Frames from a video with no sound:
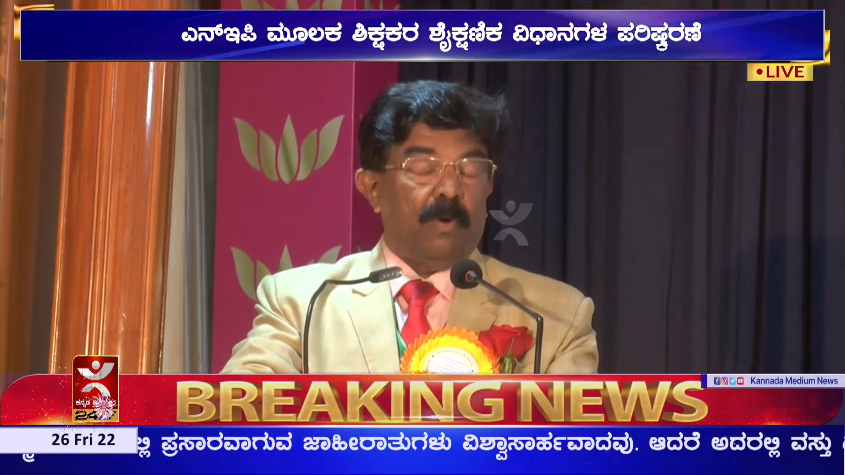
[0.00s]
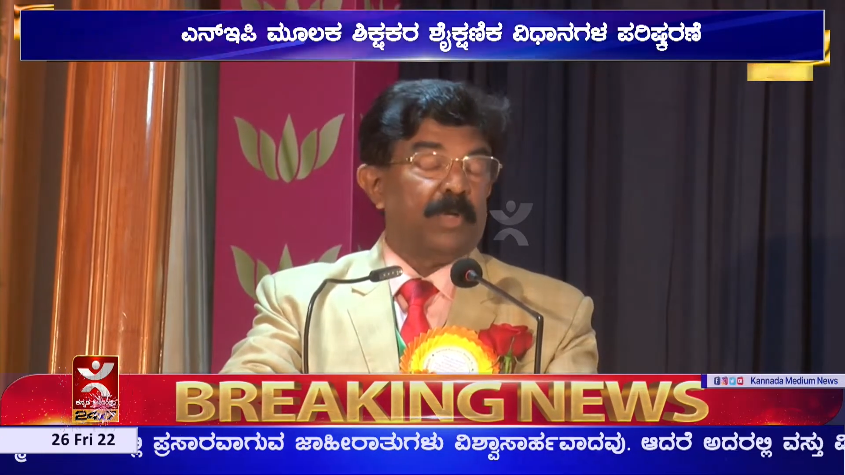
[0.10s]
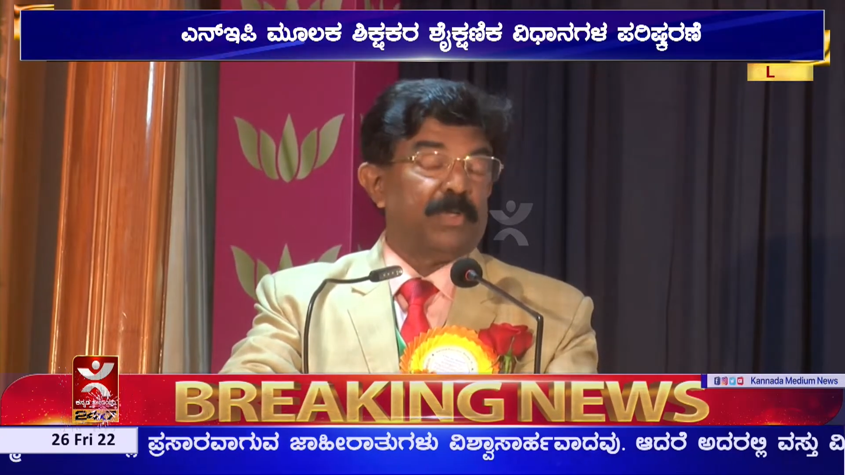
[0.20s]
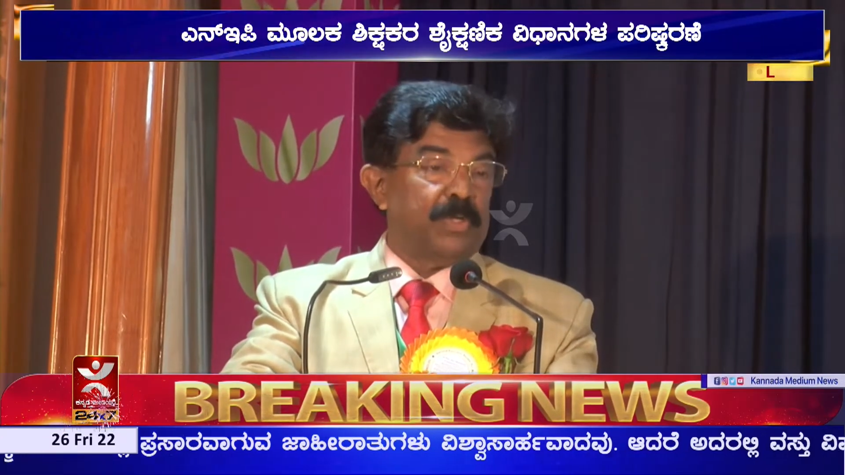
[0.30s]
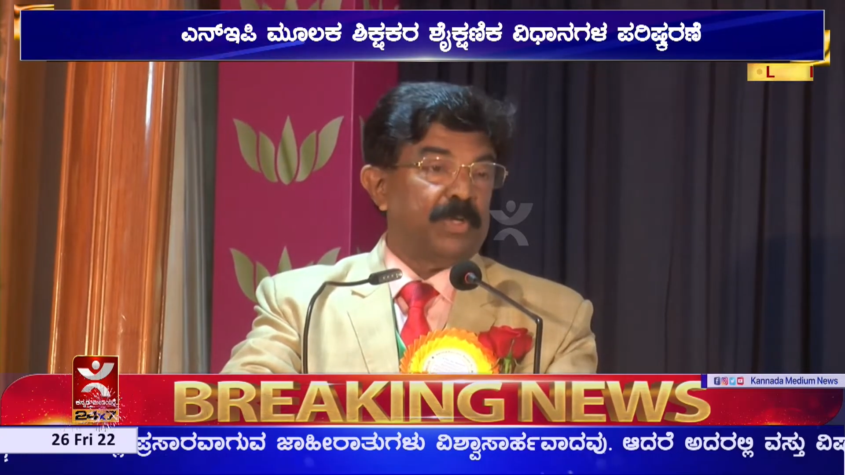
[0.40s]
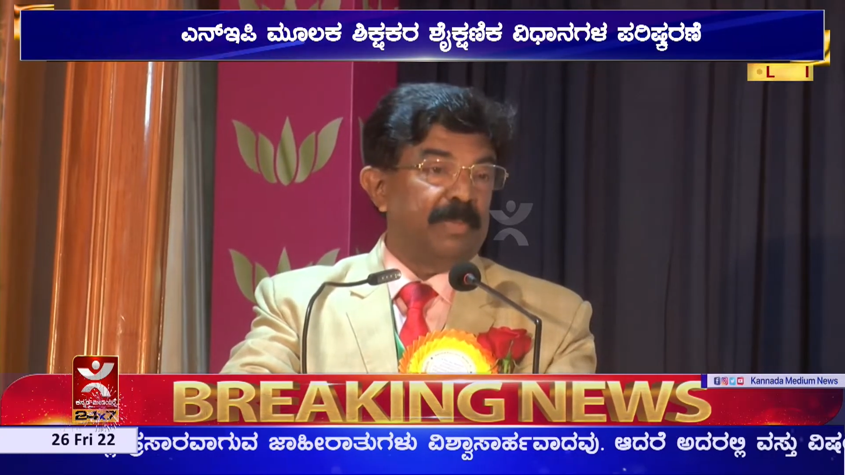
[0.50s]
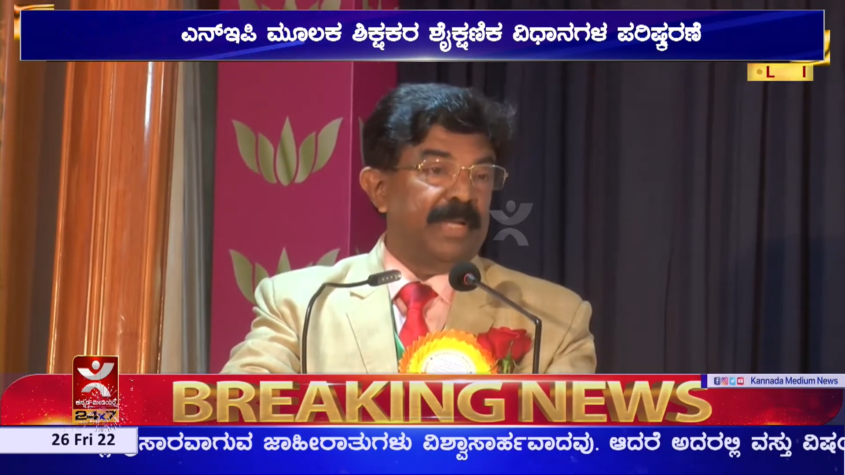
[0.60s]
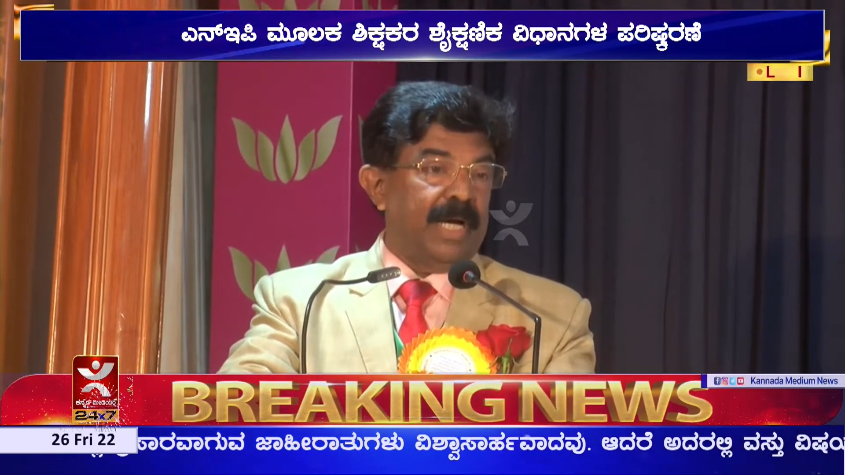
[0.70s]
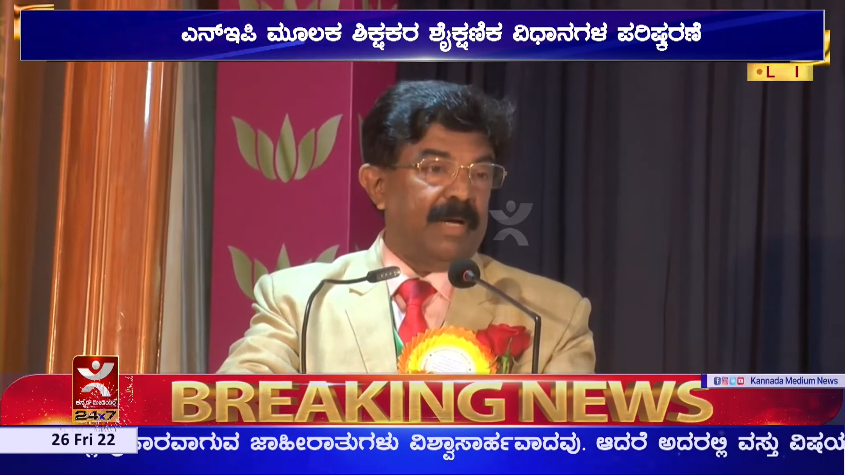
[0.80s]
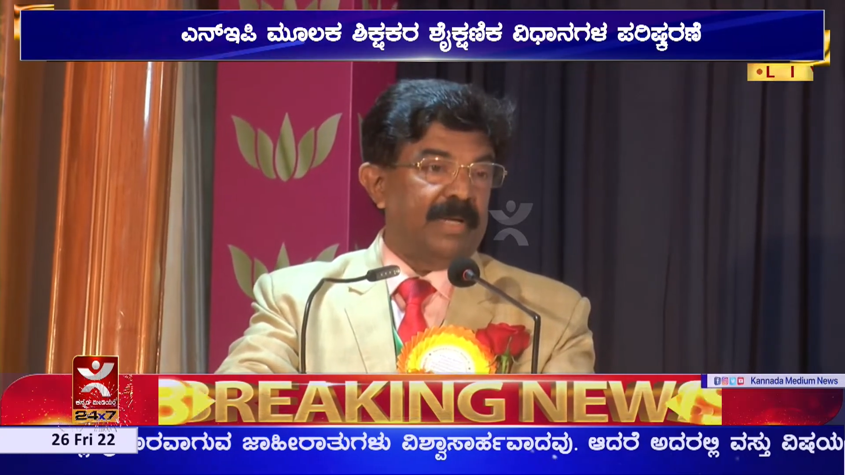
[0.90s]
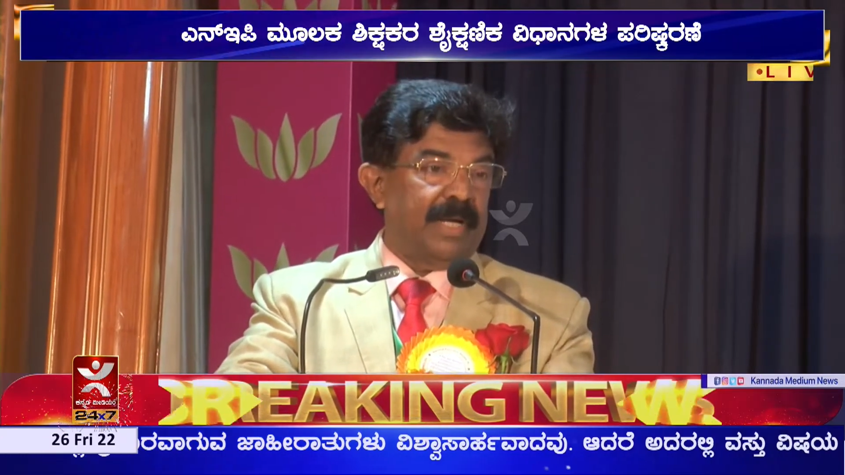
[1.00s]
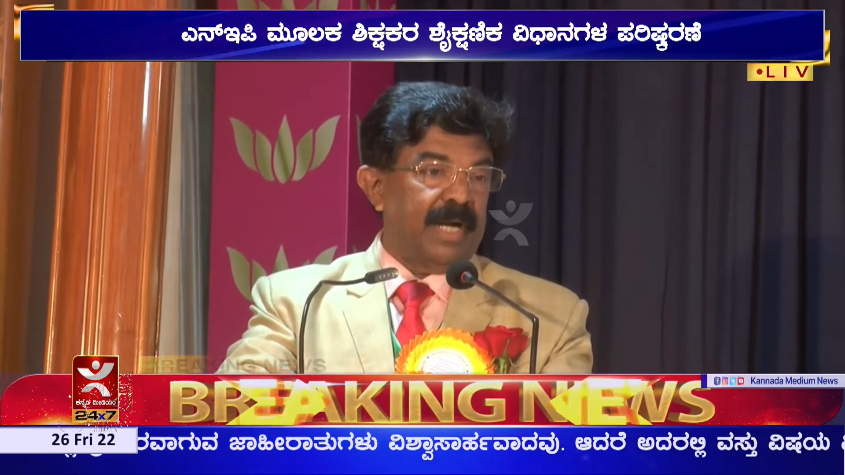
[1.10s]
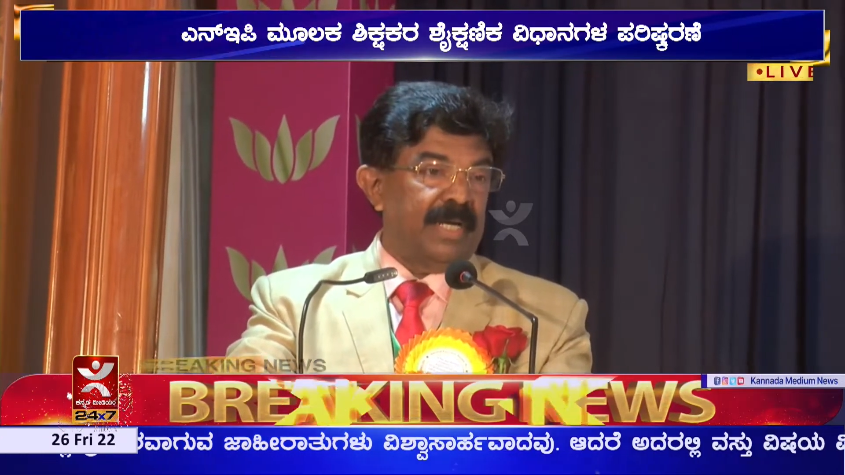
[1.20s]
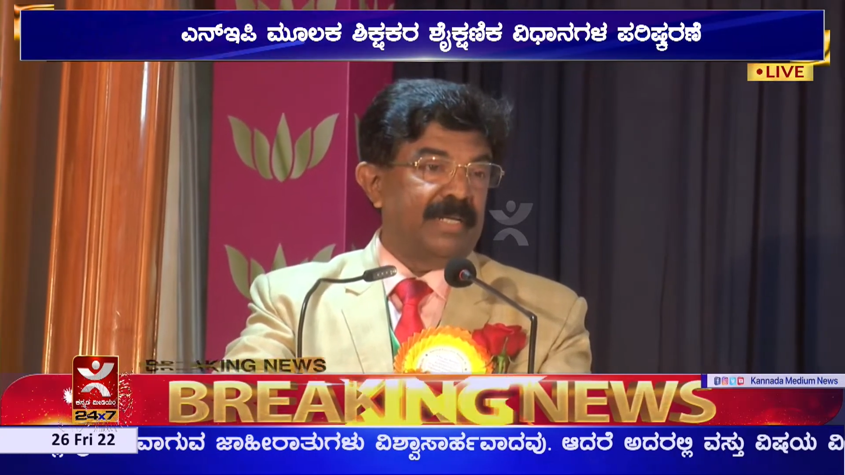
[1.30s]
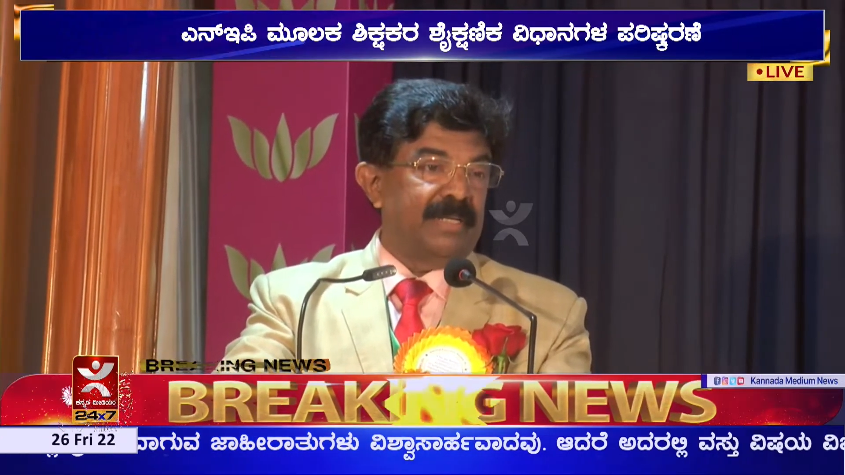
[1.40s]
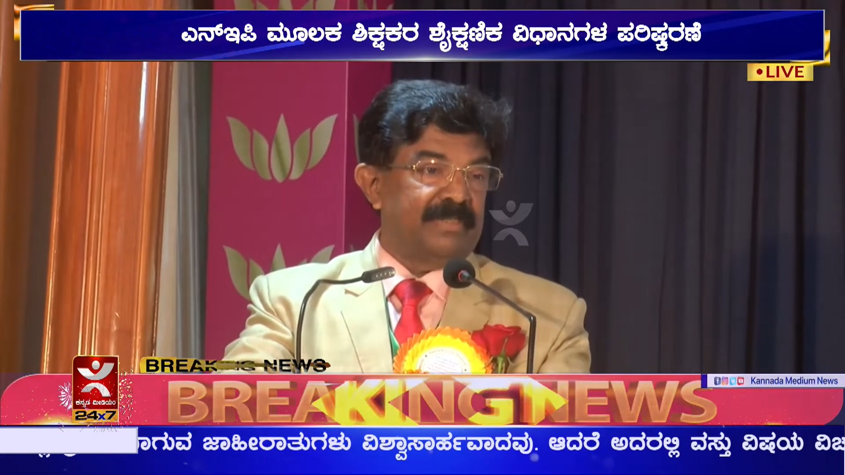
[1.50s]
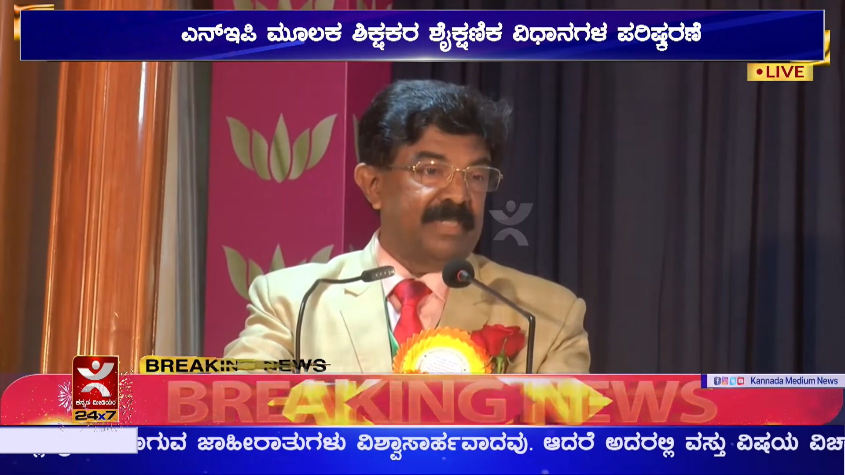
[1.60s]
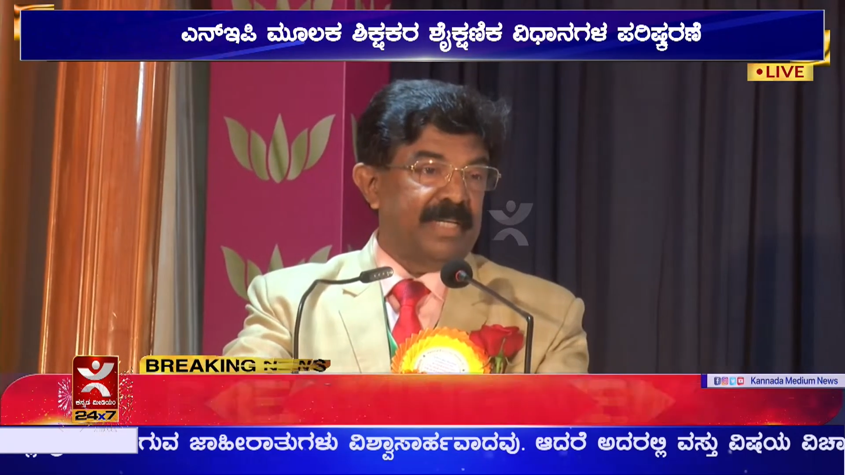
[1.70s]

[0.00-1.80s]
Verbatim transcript: What should be our 100th